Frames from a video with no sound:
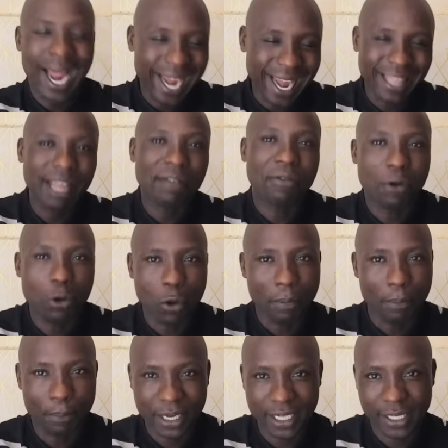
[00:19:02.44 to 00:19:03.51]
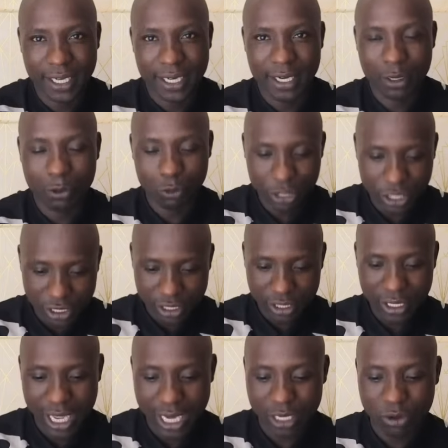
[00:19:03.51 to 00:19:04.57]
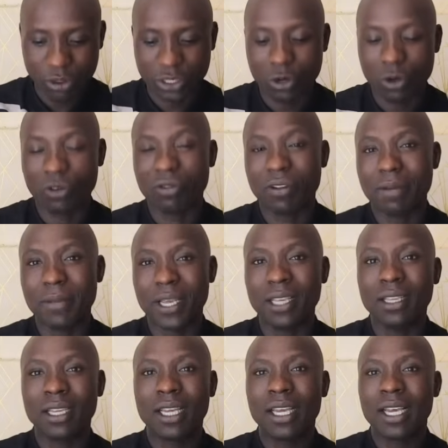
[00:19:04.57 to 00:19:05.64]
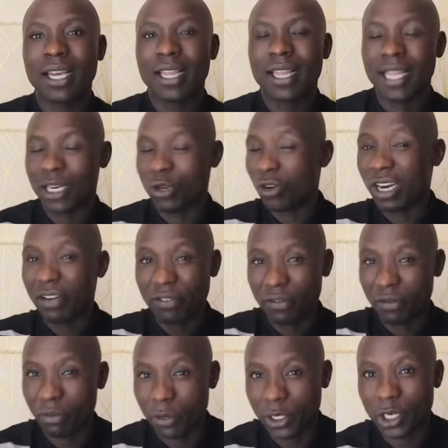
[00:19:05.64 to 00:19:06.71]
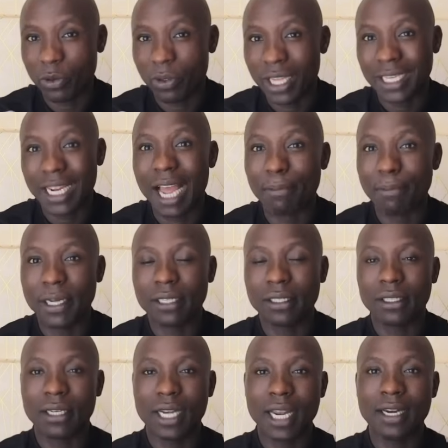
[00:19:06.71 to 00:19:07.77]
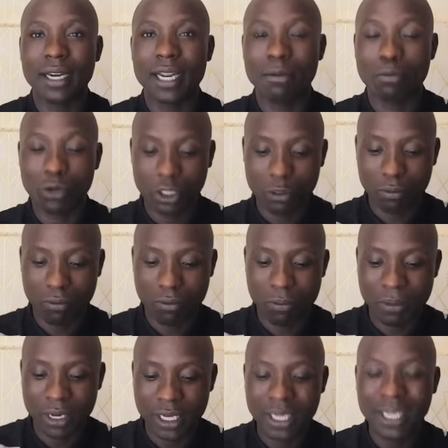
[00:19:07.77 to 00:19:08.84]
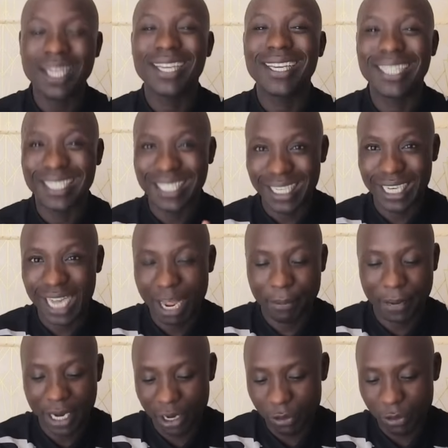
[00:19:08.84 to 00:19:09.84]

another follow-up meeting, which the article is confirming, they don't have information that happened, and most probably it did happen.